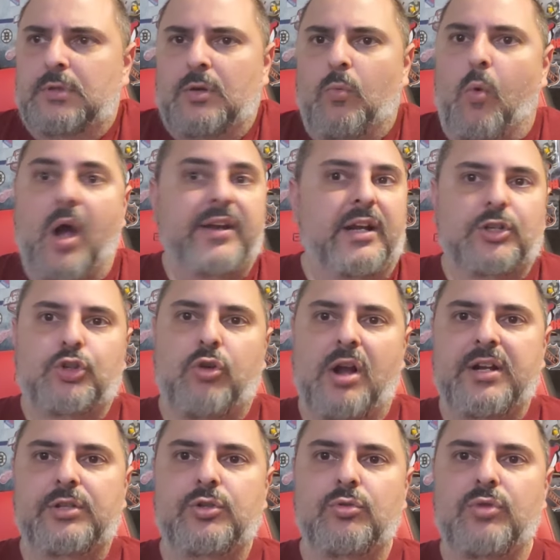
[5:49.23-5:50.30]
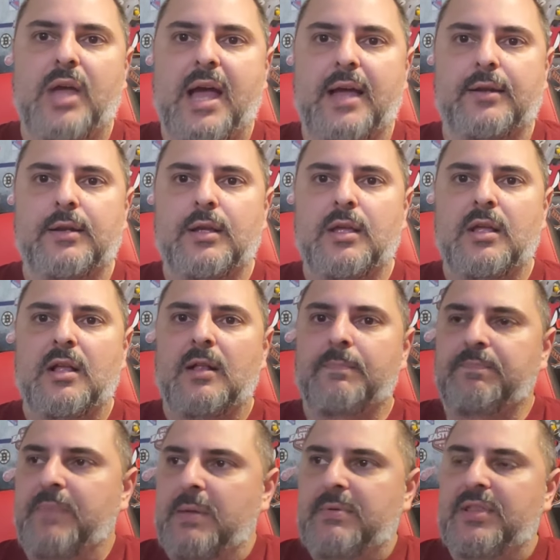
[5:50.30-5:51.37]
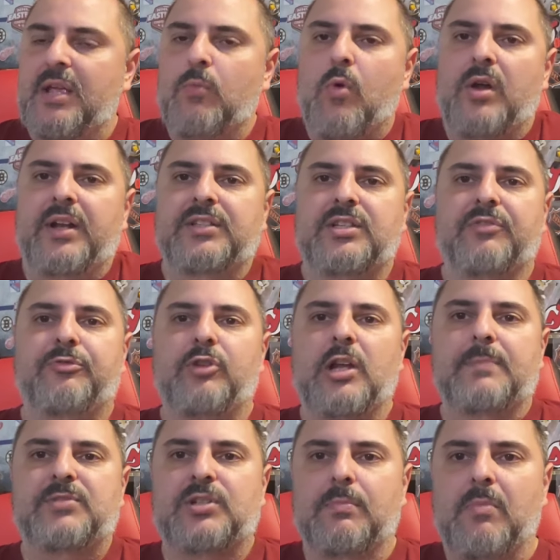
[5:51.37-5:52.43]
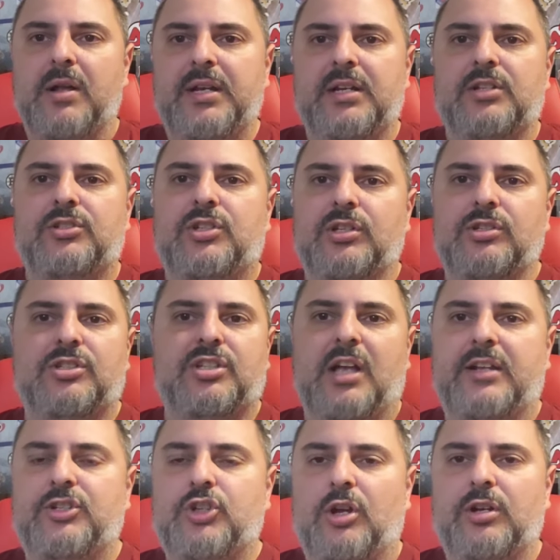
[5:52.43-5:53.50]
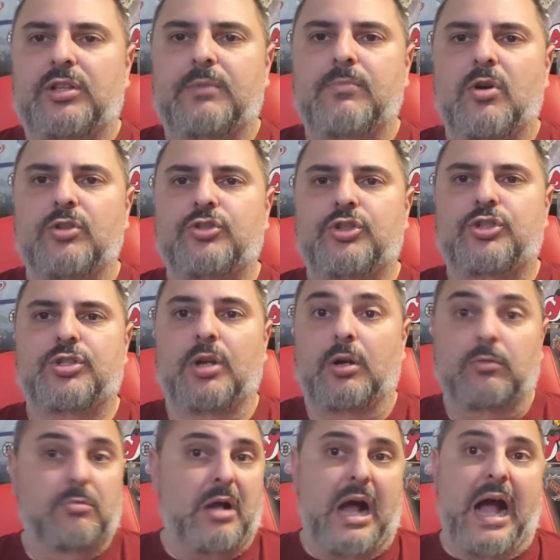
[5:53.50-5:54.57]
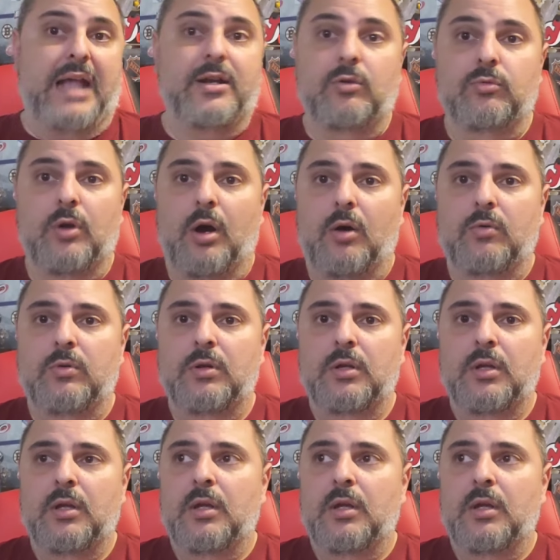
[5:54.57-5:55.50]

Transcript: Why not try to do that? Maybe they wanted to free up some money to sign Jonathan Marchessault. I don't know.